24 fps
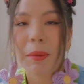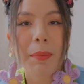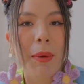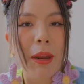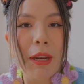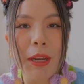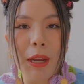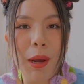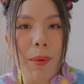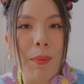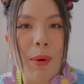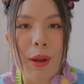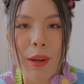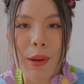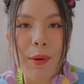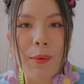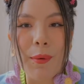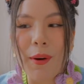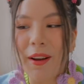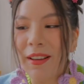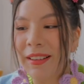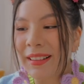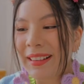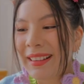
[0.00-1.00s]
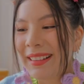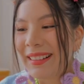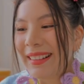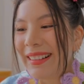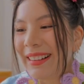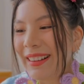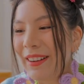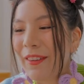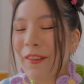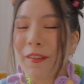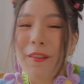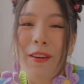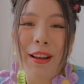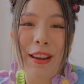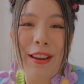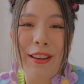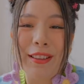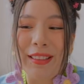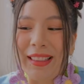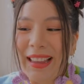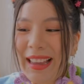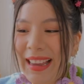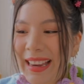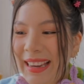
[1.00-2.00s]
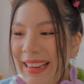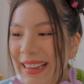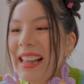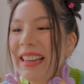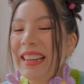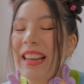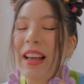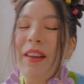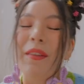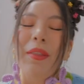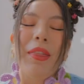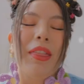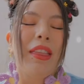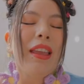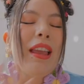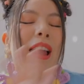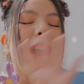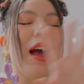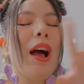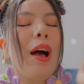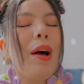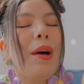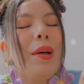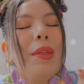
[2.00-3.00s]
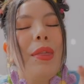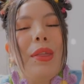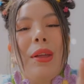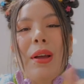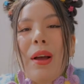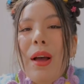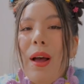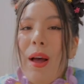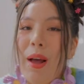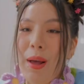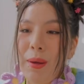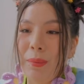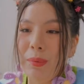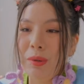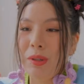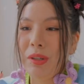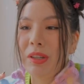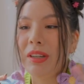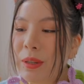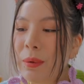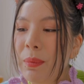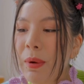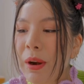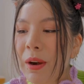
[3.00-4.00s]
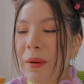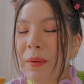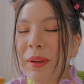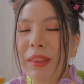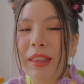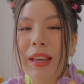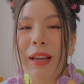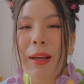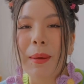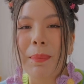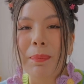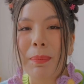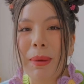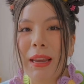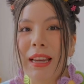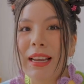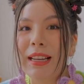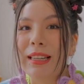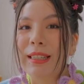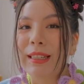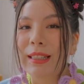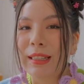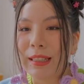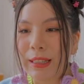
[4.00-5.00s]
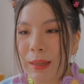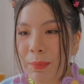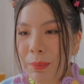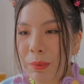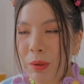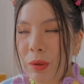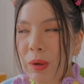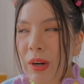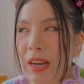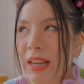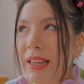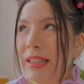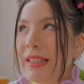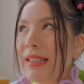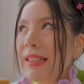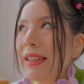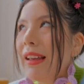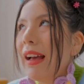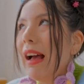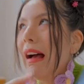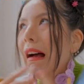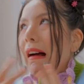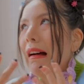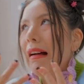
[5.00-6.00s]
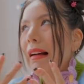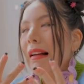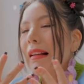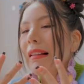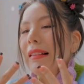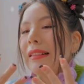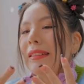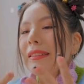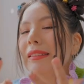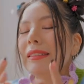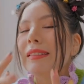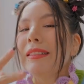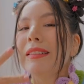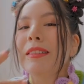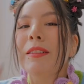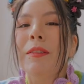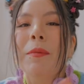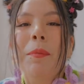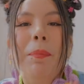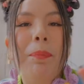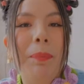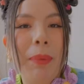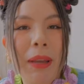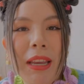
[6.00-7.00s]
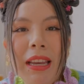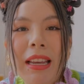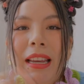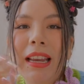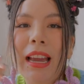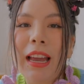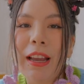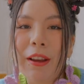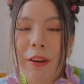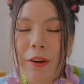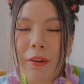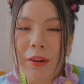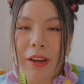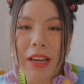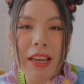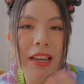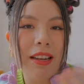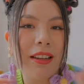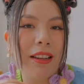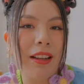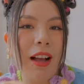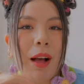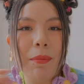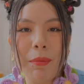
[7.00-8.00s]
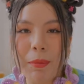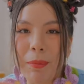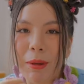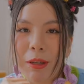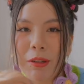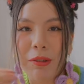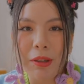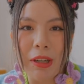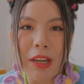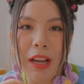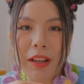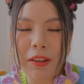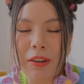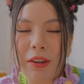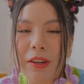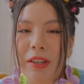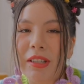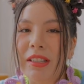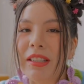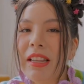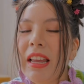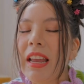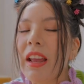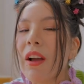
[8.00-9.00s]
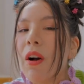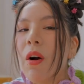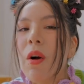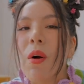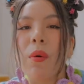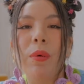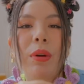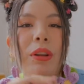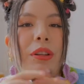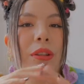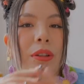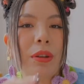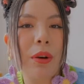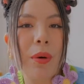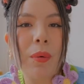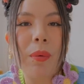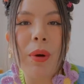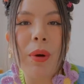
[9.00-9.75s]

depending on what you want or what you like. Now the other option to wear with like a pink slip dress. Pink and green complementary colors, they always go